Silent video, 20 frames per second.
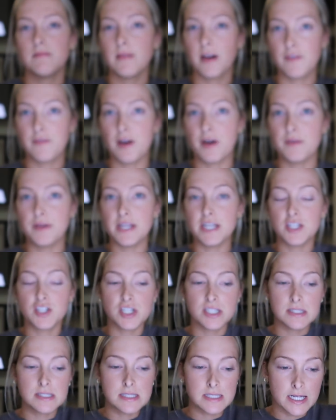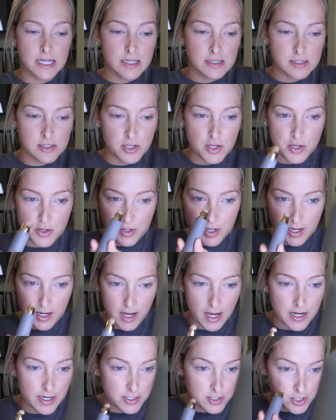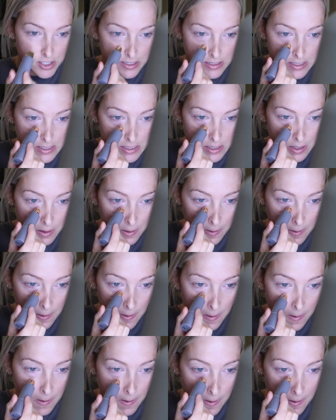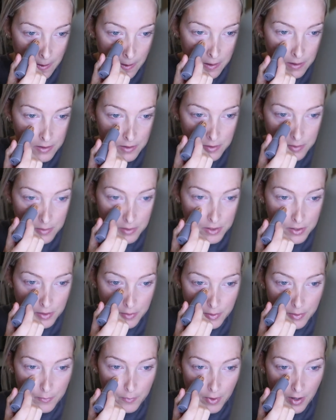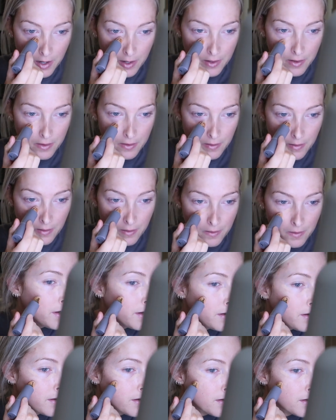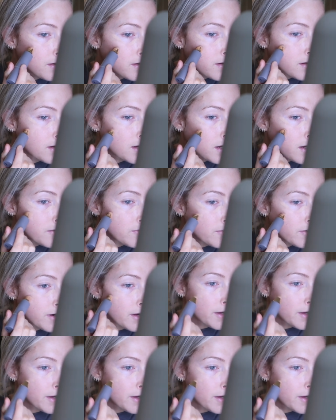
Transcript: a foundation stick. So you can kind of just do a two in one. Cover